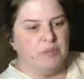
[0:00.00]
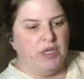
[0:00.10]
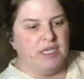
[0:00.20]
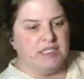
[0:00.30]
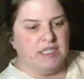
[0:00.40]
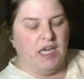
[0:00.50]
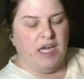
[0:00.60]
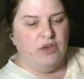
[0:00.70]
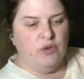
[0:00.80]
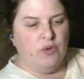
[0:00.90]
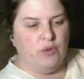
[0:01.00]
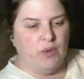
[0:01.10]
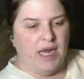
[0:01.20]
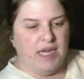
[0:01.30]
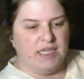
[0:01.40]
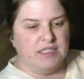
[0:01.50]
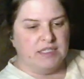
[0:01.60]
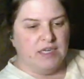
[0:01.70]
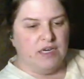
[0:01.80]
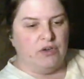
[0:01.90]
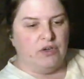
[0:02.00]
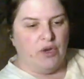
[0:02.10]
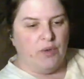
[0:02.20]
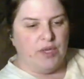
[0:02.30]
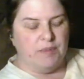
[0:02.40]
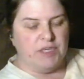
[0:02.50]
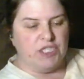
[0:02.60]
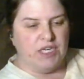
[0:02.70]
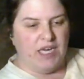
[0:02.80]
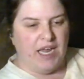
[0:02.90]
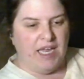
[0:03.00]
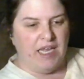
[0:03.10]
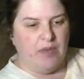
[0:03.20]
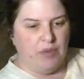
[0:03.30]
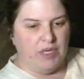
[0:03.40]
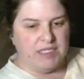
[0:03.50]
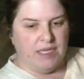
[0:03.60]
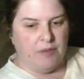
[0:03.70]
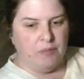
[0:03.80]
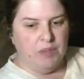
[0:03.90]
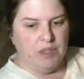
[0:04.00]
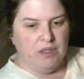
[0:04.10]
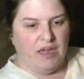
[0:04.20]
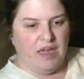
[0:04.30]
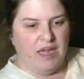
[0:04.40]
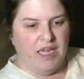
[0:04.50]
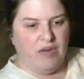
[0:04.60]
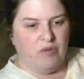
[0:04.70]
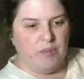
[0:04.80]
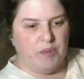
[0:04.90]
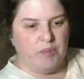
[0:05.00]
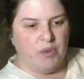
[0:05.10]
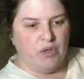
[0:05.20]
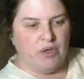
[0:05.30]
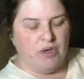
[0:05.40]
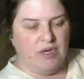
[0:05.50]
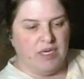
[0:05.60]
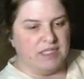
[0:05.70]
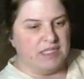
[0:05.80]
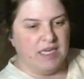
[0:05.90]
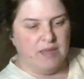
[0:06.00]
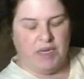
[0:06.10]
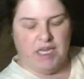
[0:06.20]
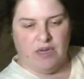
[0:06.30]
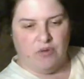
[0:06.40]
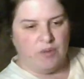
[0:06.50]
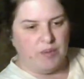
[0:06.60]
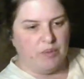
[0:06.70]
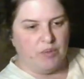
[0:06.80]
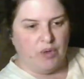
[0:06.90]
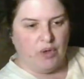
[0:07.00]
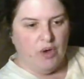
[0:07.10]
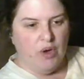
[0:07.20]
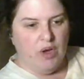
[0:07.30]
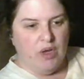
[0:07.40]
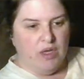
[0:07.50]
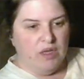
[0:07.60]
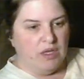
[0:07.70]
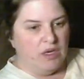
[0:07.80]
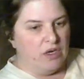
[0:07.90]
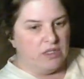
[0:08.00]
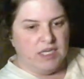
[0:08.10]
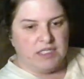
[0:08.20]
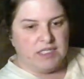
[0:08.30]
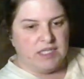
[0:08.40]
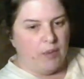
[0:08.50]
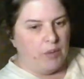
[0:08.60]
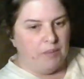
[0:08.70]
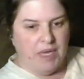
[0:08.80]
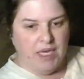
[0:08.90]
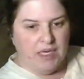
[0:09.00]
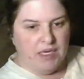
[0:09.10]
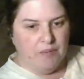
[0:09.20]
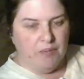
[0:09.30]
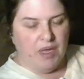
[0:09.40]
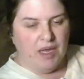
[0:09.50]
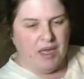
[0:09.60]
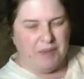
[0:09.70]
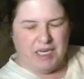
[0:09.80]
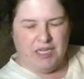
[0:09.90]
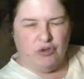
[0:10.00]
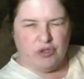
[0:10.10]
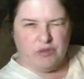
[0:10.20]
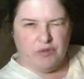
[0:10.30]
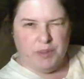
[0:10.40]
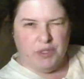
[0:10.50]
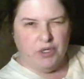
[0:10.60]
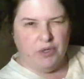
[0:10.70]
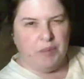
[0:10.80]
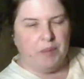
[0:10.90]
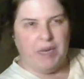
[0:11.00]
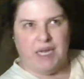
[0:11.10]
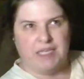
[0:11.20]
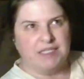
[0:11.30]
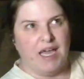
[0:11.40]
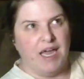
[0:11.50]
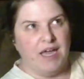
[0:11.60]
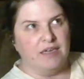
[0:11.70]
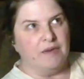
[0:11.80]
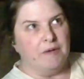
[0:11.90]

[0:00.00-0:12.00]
place the guy who asked Carol to go on the mission. I can't place him. I can't remember his name. I can't remember the context that we met him. I mean, he looks familiar, but past that,